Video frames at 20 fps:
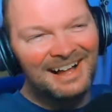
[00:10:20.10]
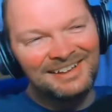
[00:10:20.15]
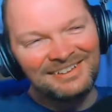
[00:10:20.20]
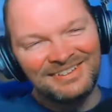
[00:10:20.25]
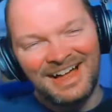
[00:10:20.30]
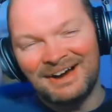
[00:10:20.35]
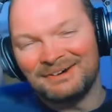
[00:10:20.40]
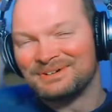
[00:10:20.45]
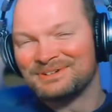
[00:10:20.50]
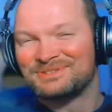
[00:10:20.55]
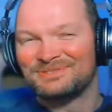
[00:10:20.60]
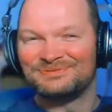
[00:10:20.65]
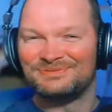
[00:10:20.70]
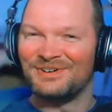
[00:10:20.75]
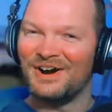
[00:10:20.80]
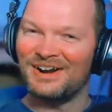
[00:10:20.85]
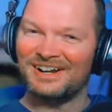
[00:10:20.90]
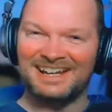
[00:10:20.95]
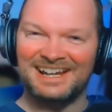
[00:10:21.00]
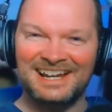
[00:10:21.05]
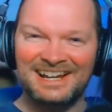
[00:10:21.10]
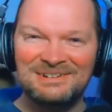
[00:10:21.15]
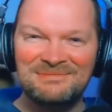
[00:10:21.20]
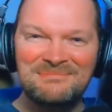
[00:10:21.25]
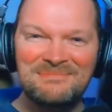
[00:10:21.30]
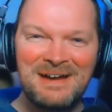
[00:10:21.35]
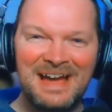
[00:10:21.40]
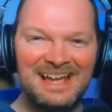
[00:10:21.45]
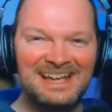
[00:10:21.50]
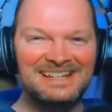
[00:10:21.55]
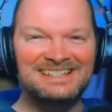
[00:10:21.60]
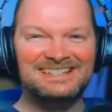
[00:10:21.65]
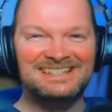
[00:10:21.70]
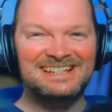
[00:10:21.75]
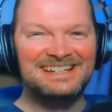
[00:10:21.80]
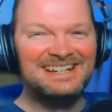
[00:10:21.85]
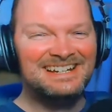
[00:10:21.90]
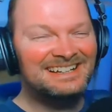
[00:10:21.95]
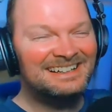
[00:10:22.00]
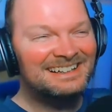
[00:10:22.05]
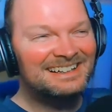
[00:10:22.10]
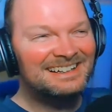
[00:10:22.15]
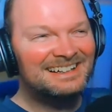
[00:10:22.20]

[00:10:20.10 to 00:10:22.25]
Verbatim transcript: that was fucking amazing.